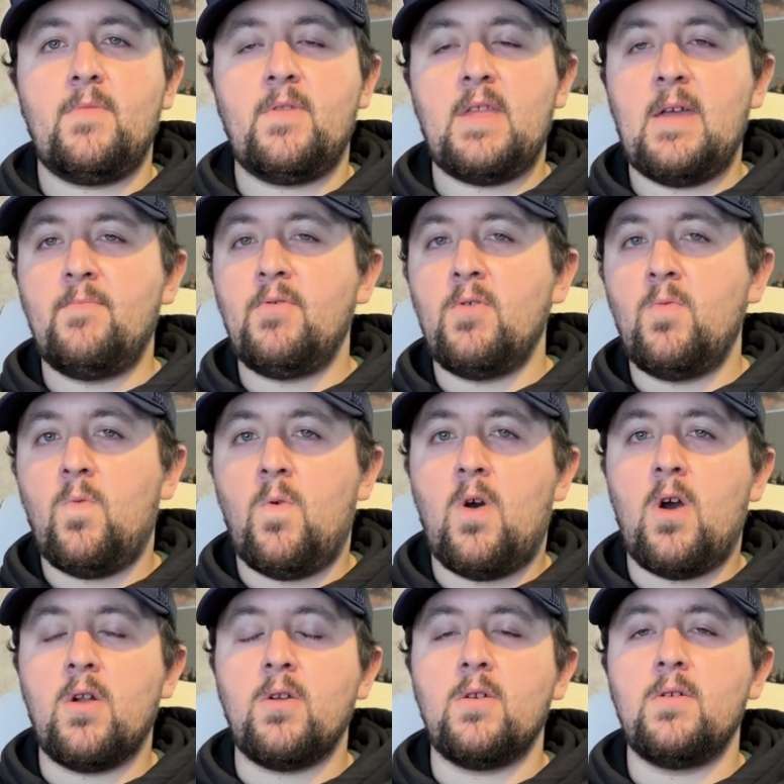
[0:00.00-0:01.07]
temper in
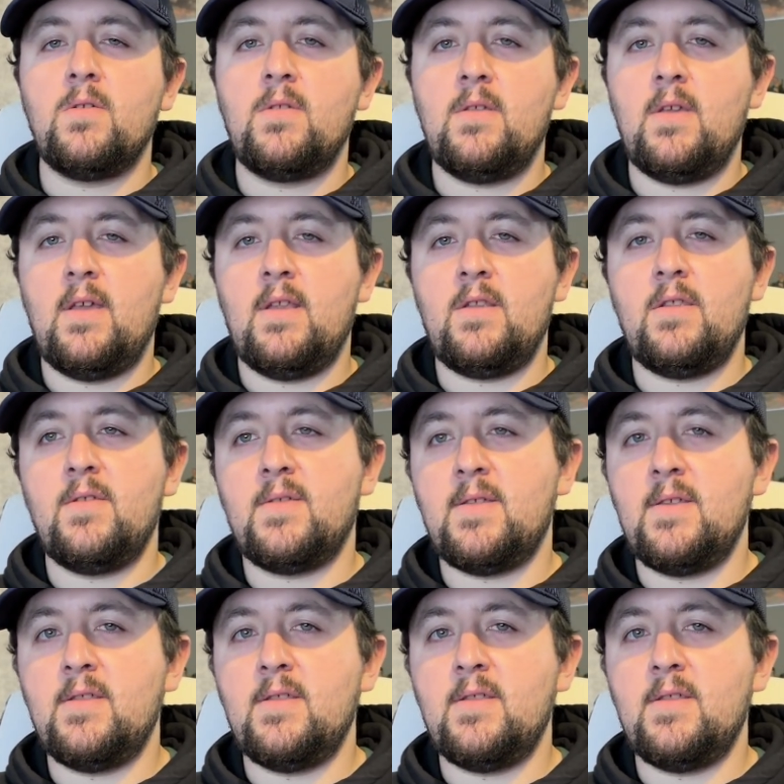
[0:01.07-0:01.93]
water, and you see